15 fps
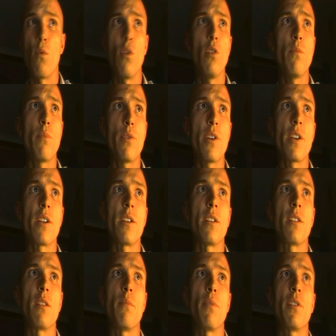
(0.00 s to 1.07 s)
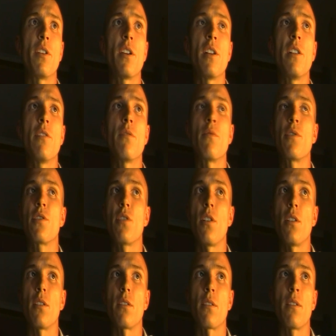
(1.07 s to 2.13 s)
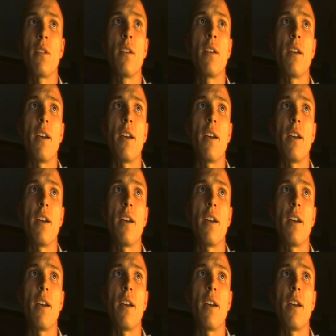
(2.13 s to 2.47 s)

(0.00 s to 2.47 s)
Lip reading: will bring the particular result.